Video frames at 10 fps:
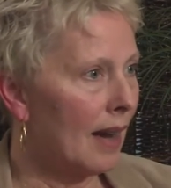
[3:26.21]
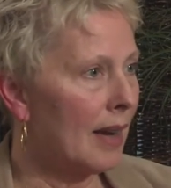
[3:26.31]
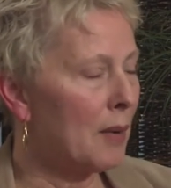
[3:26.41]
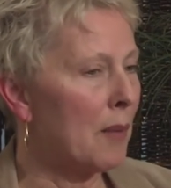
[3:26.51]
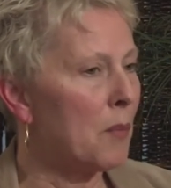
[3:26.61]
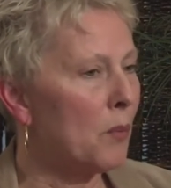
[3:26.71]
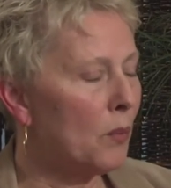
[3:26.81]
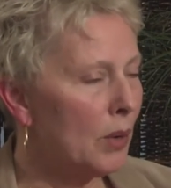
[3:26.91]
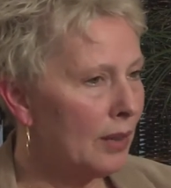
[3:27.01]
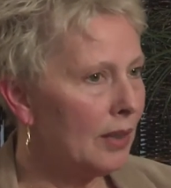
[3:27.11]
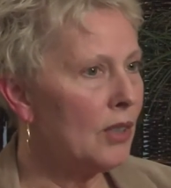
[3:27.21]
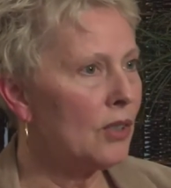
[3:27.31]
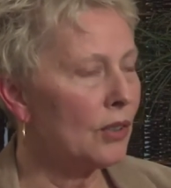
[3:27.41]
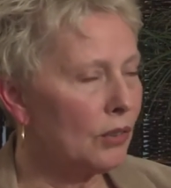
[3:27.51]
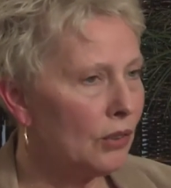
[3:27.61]
I am willing
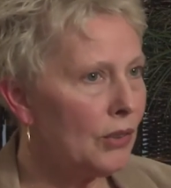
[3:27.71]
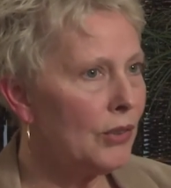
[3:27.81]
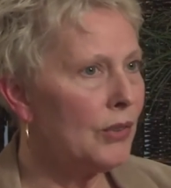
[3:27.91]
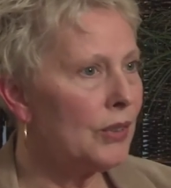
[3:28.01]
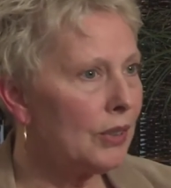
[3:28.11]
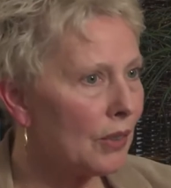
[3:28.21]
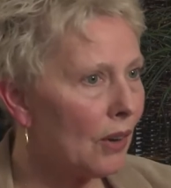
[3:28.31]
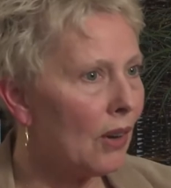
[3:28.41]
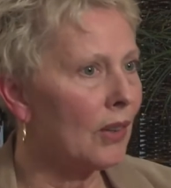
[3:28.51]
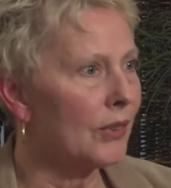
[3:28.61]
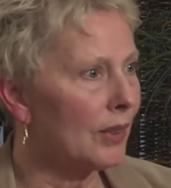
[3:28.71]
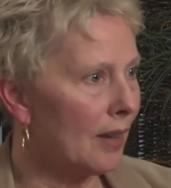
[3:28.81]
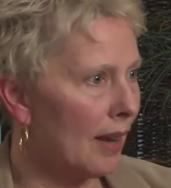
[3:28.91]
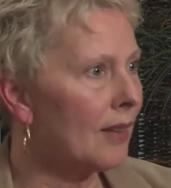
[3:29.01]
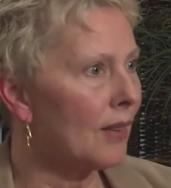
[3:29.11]
to lose it all to
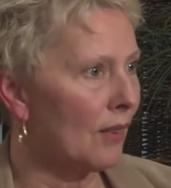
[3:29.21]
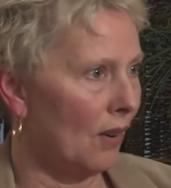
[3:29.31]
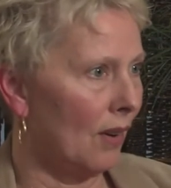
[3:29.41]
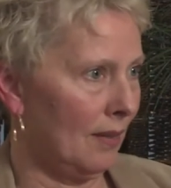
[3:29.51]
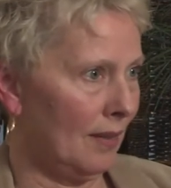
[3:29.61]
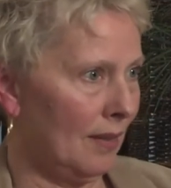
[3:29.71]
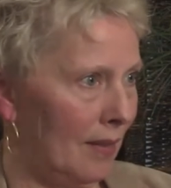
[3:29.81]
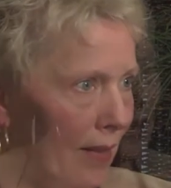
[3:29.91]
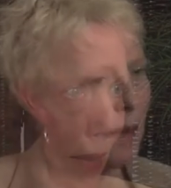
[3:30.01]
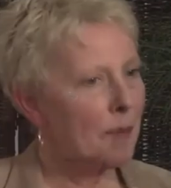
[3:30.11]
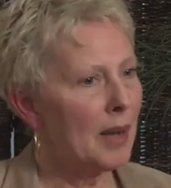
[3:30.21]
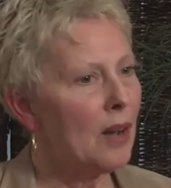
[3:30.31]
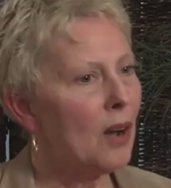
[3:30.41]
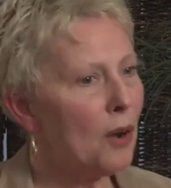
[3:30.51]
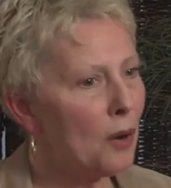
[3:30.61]
gain it all. My
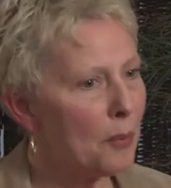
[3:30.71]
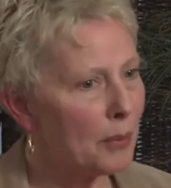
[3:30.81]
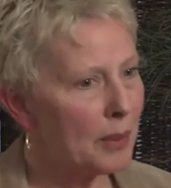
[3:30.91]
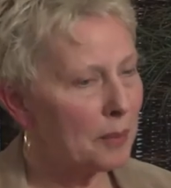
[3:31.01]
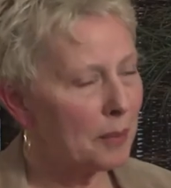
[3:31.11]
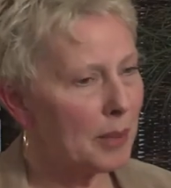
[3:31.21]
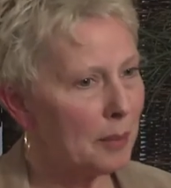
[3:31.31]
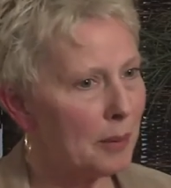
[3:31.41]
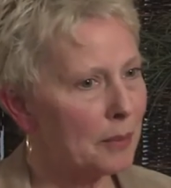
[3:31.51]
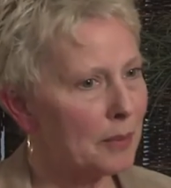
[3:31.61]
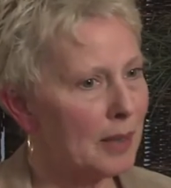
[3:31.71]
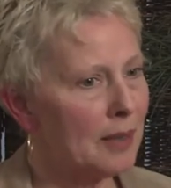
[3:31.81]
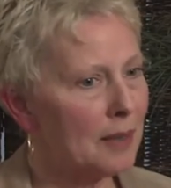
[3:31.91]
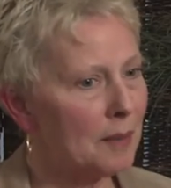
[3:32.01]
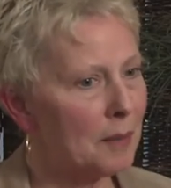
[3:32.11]
hope when people
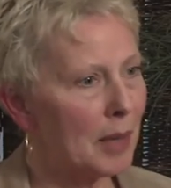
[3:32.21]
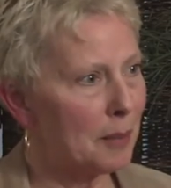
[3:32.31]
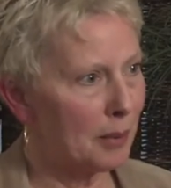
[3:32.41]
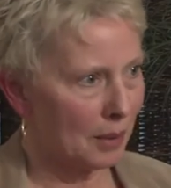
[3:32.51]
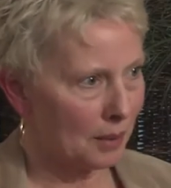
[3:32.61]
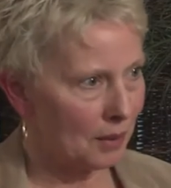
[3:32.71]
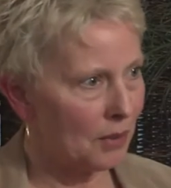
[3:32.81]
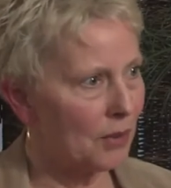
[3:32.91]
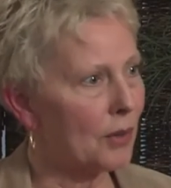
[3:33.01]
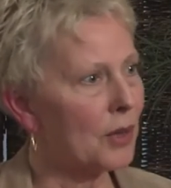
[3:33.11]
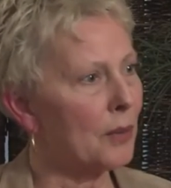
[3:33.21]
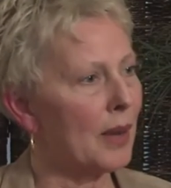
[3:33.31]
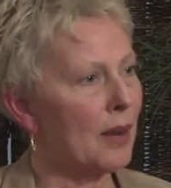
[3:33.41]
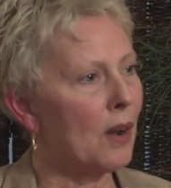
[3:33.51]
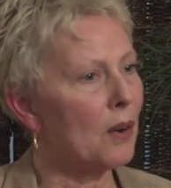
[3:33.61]
read my book, You Know Your
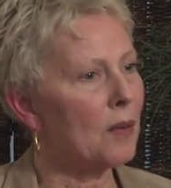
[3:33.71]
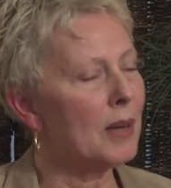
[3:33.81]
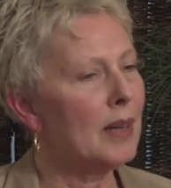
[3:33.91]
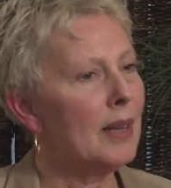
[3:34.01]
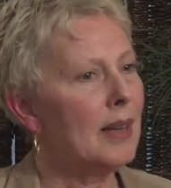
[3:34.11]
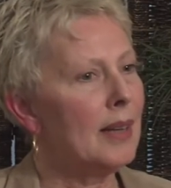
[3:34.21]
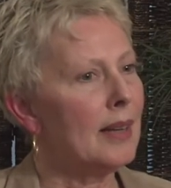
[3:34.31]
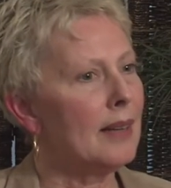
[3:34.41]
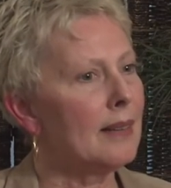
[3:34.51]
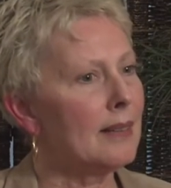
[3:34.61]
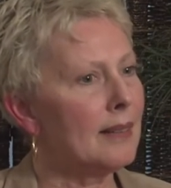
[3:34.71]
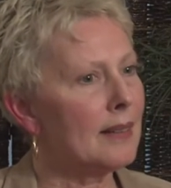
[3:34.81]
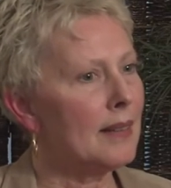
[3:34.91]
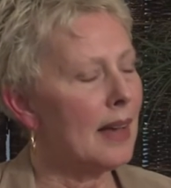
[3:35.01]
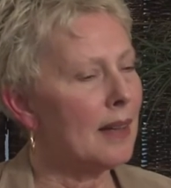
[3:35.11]
Way Home,
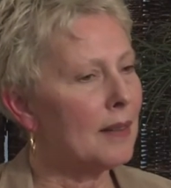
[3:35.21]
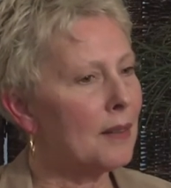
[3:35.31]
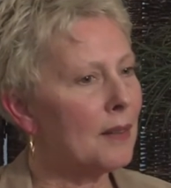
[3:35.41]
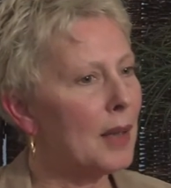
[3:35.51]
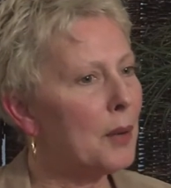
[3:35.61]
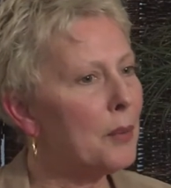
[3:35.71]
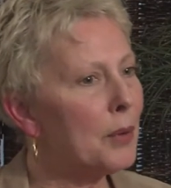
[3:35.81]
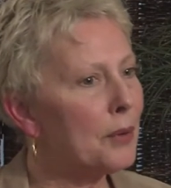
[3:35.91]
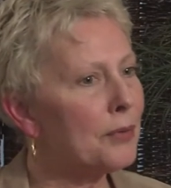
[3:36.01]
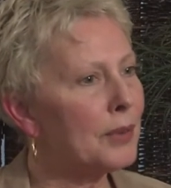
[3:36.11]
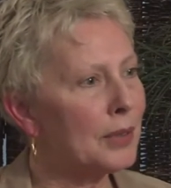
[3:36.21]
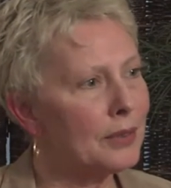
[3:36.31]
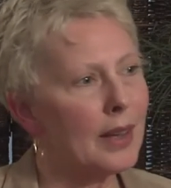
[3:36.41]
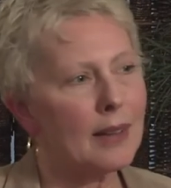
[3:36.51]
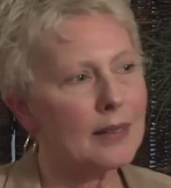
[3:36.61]
is that they will feel
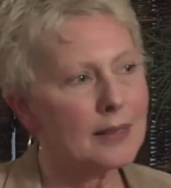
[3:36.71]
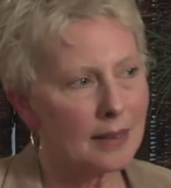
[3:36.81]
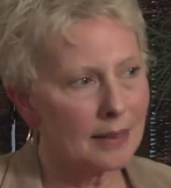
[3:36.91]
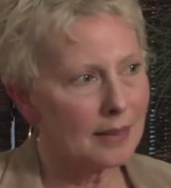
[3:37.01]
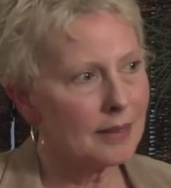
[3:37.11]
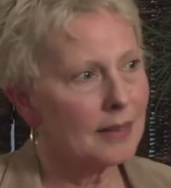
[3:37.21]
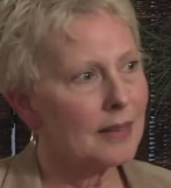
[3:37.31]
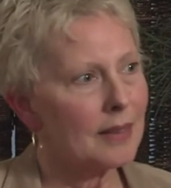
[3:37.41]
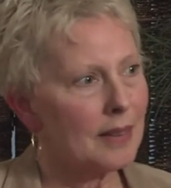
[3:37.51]
validated,